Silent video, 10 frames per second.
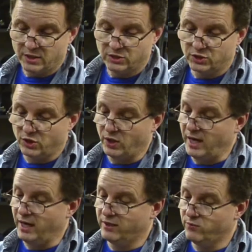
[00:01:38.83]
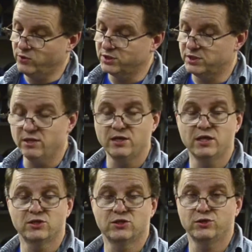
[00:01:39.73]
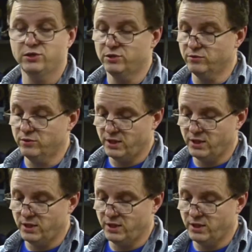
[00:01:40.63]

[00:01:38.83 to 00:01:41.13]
So I will send these to you.